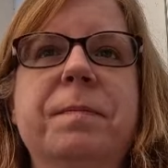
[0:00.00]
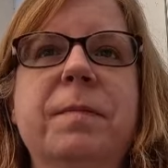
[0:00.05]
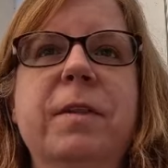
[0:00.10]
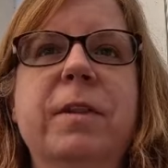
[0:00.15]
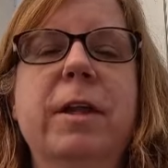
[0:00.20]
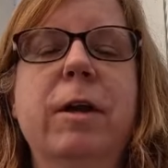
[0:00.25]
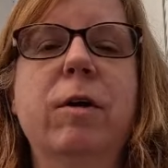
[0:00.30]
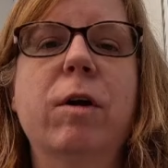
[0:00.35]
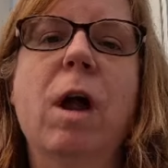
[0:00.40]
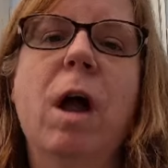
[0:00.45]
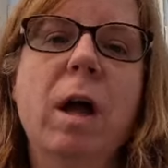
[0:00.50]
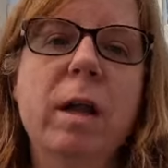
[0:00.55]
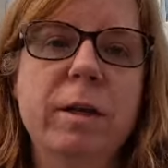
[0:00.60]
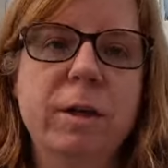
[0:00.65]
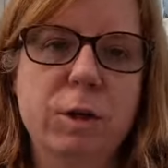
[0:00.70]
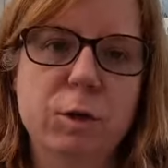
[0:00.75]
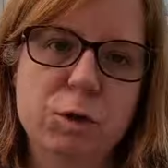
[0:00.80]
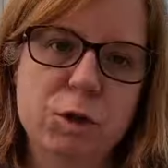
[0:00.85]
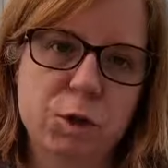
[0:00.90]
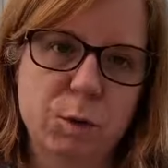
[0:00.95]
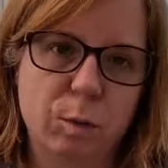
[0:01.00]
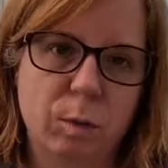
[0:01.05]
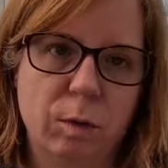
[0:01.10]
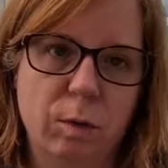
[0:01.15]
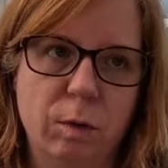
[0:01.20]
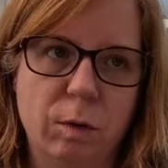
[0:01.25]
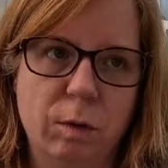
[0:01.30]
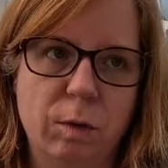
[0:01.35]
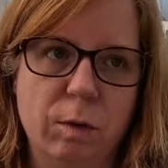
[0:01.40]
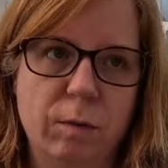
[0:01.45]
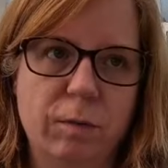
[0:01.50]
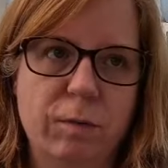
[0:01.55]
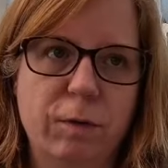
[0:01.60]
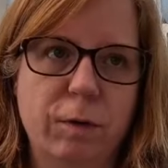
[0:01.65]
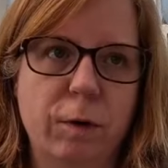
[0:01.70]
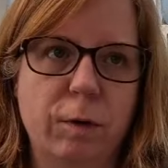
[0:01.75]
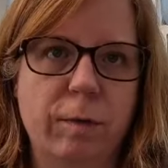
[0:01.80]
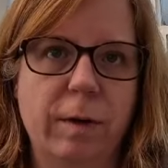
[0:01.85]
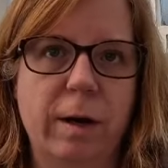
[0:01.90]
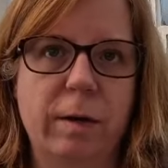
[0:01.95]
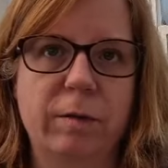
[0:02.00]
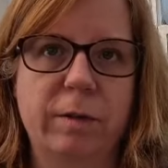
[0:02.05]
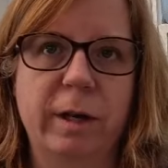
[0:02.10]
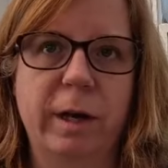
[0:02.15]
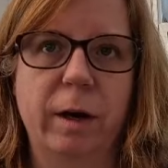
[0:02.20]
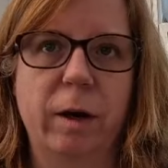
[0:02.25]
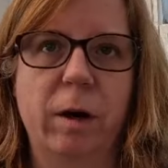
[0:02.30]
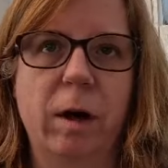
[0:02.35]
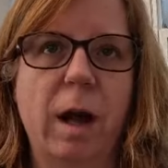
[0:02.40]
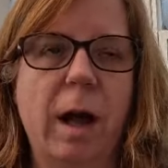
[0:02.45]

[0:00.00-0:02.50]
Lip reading: they're unusual for around here.